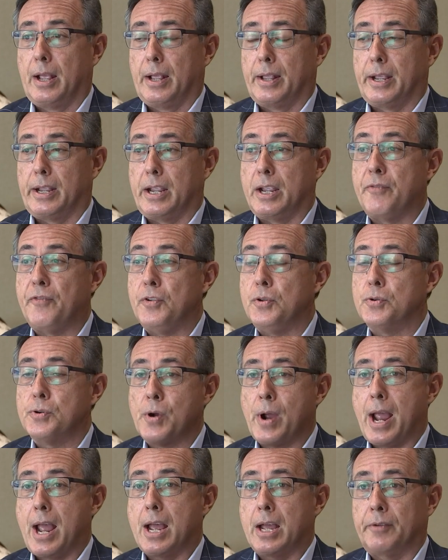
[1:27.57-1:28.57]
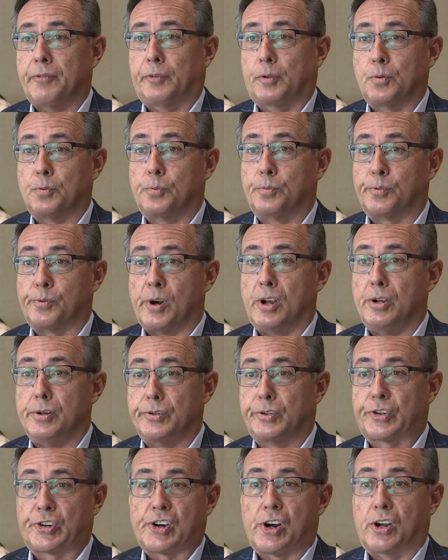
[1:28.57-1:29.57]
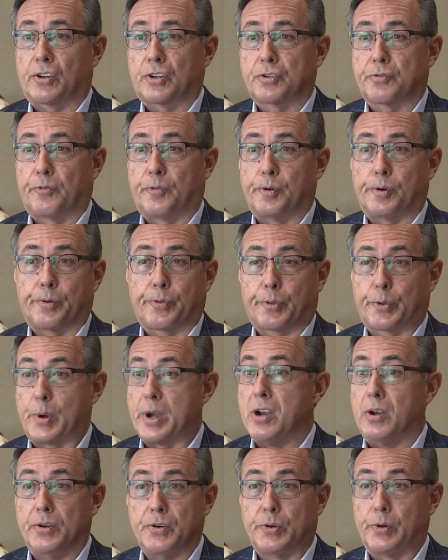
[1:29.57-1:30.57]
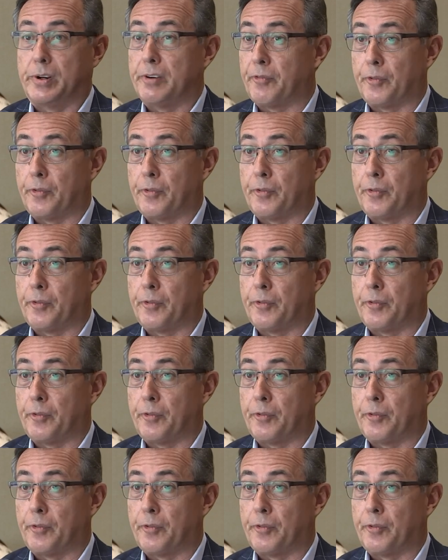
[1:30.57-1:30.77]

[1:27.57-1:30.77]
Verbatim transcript: If you don't have to run trucks for 300,